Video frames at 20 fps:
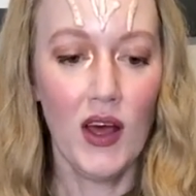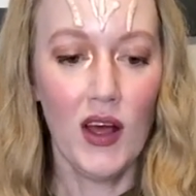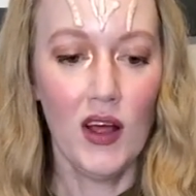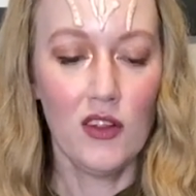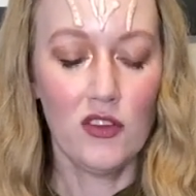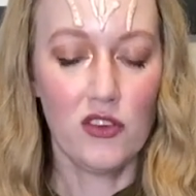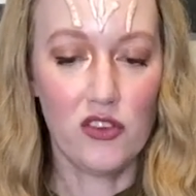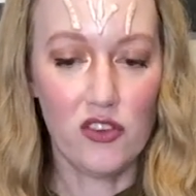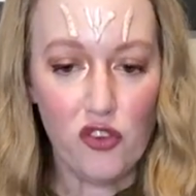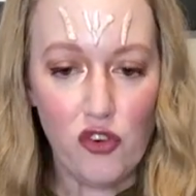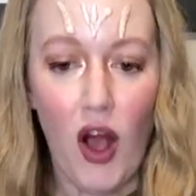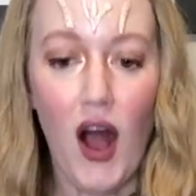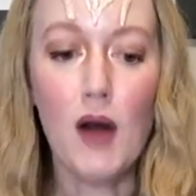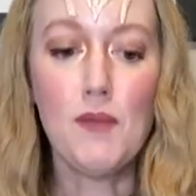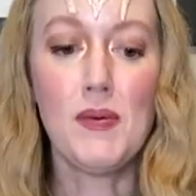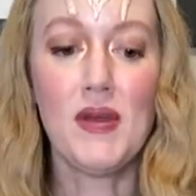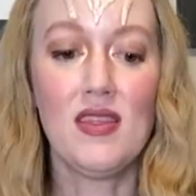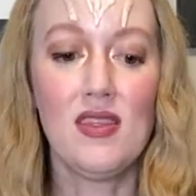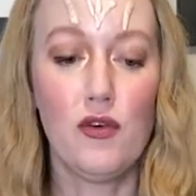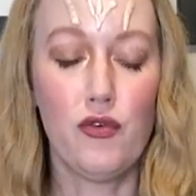
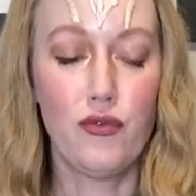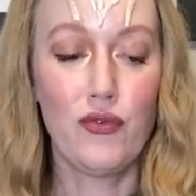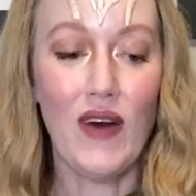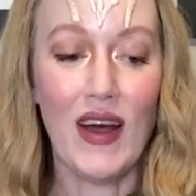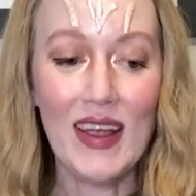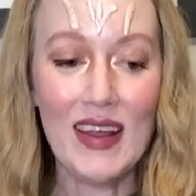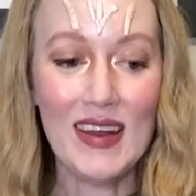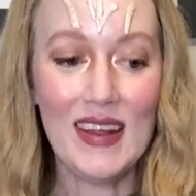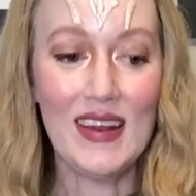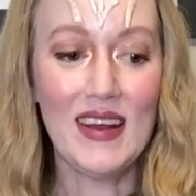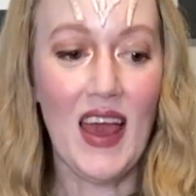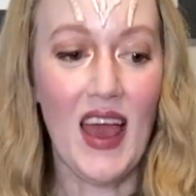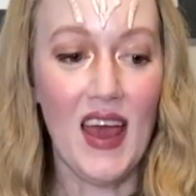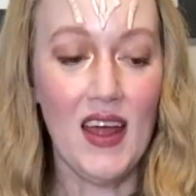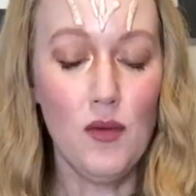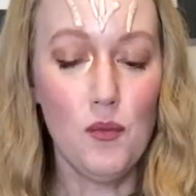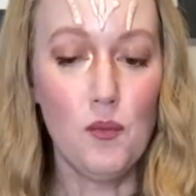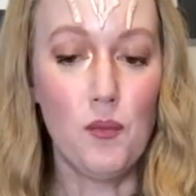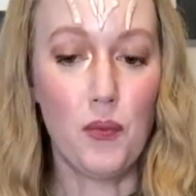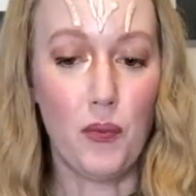stopping the fighting
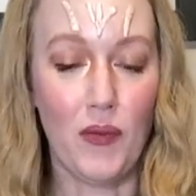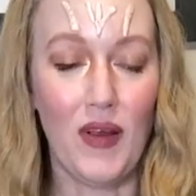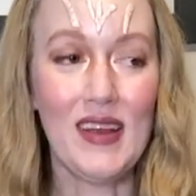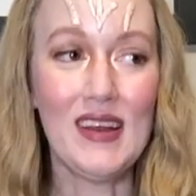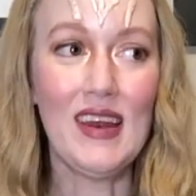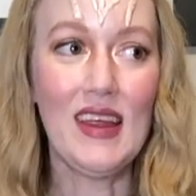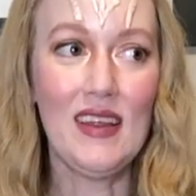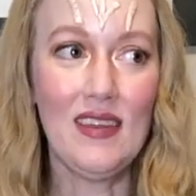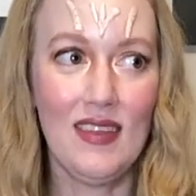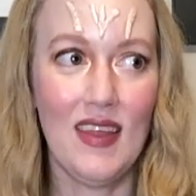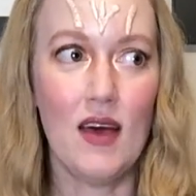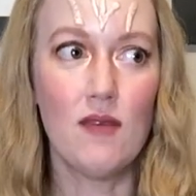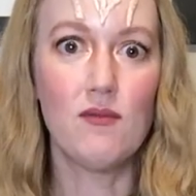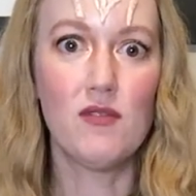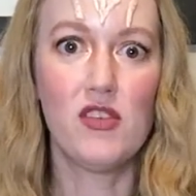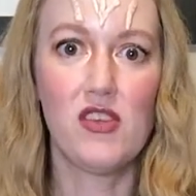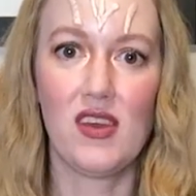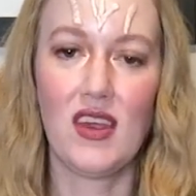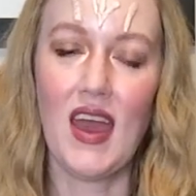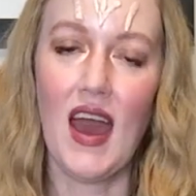and bringing them
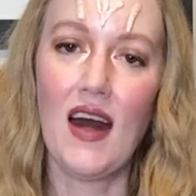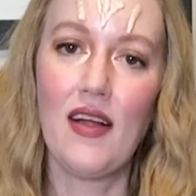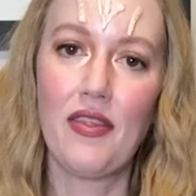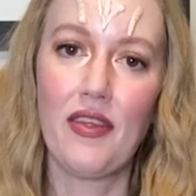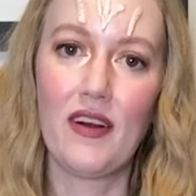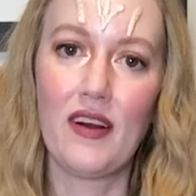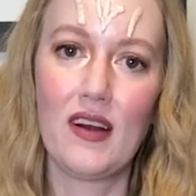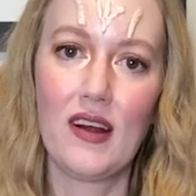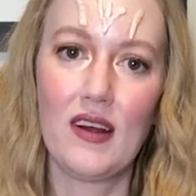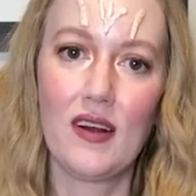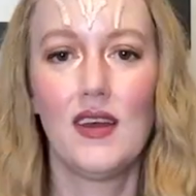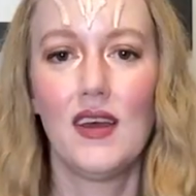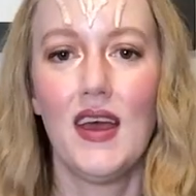together.